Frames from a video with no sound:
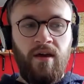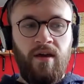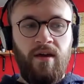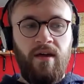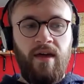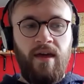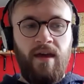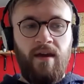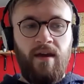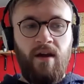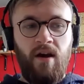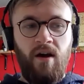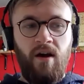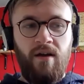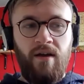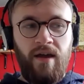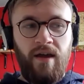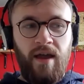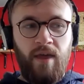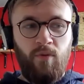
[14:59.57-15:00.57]

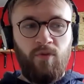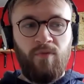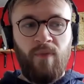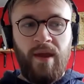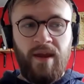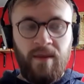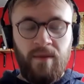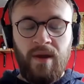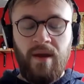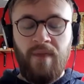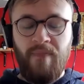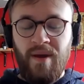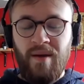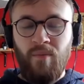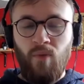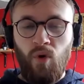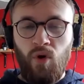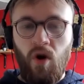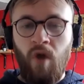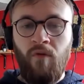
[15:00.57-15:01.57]
it was making me a bit
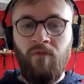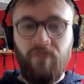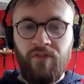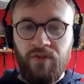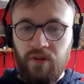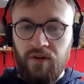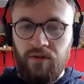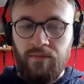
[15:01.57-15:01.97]
more confident.